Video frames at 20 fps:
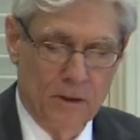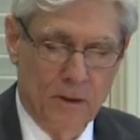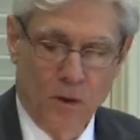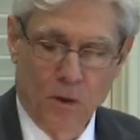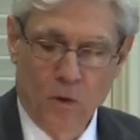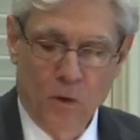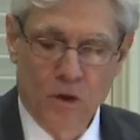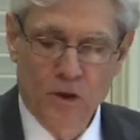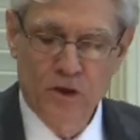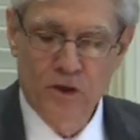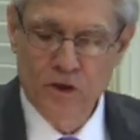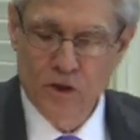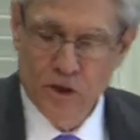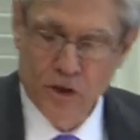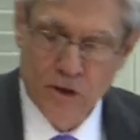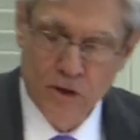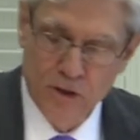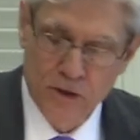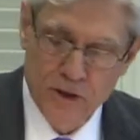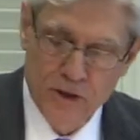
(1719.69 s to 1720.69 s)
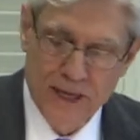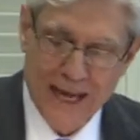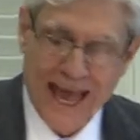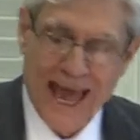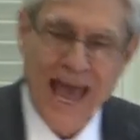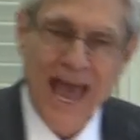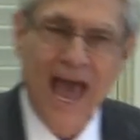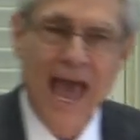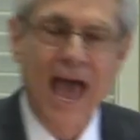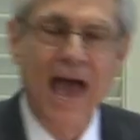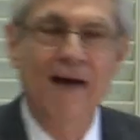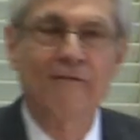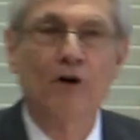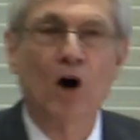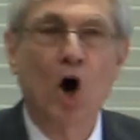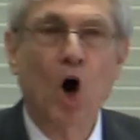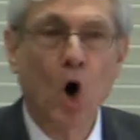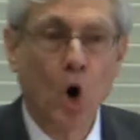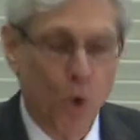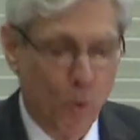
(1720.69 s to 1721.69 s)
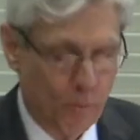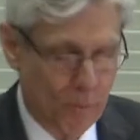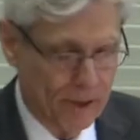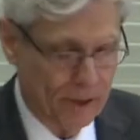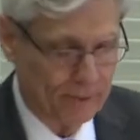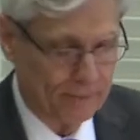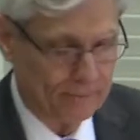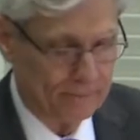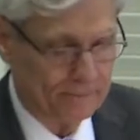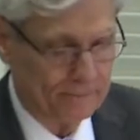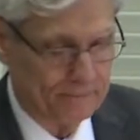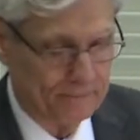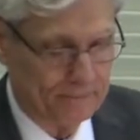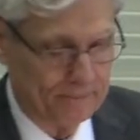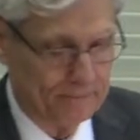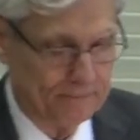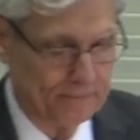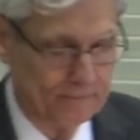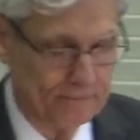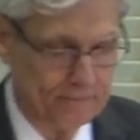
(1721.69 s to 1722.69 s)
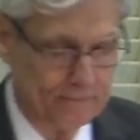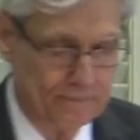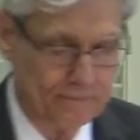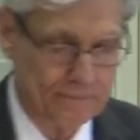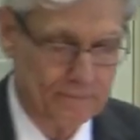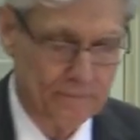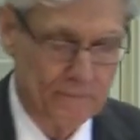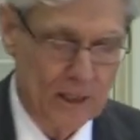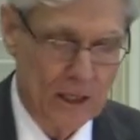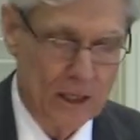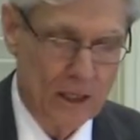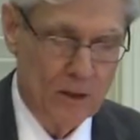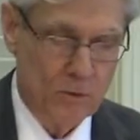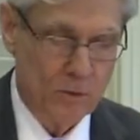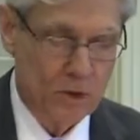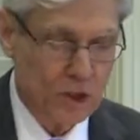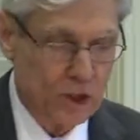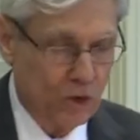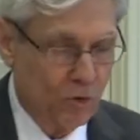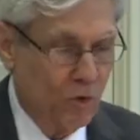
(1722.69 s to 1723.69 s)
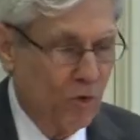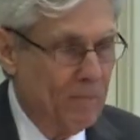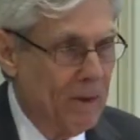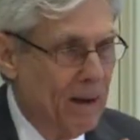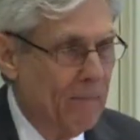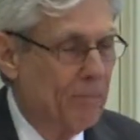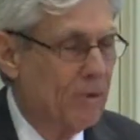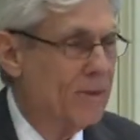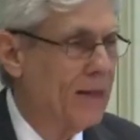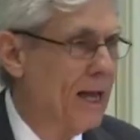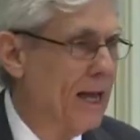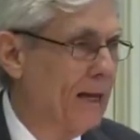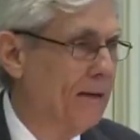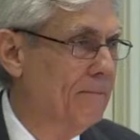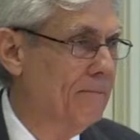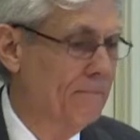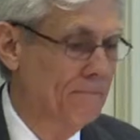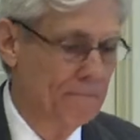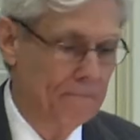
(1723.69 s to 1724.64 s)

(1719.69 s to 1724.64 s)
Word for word: the Lord's church, have hope. We should remember that.